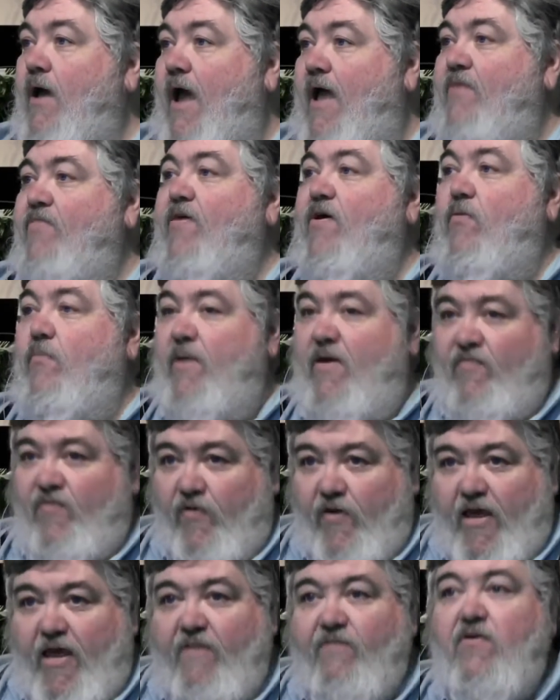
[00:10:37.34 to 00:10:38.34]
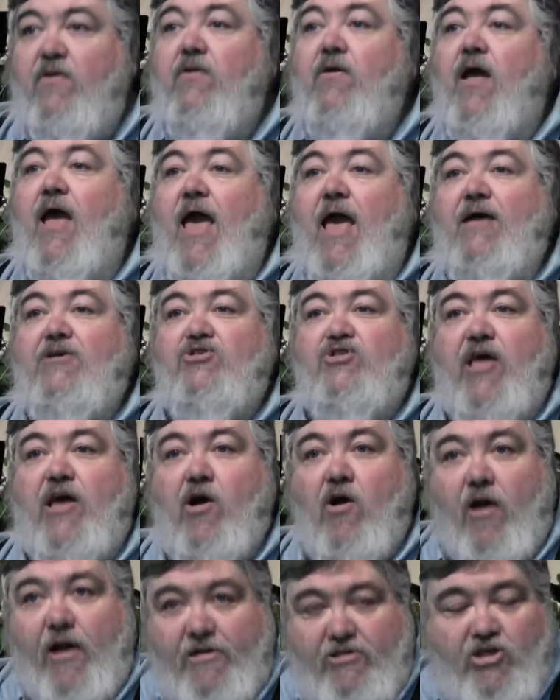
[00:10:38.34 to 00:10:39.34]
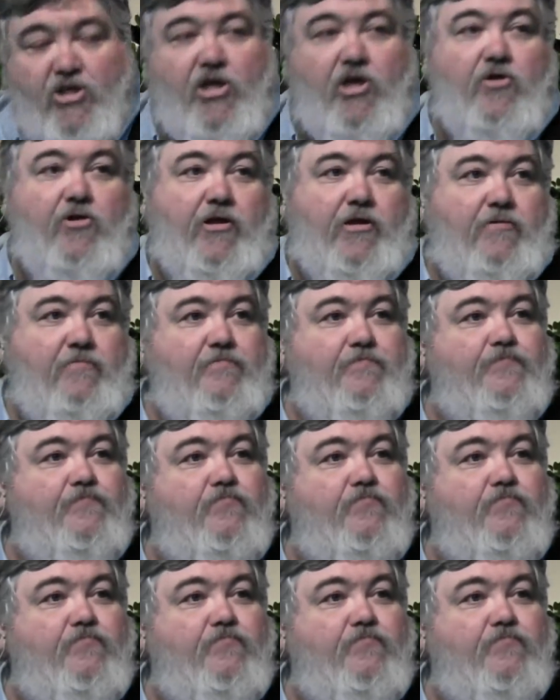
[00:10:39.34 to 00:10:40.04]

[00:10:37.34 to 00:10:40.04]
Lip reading: And they'll be forgiven as they are executed.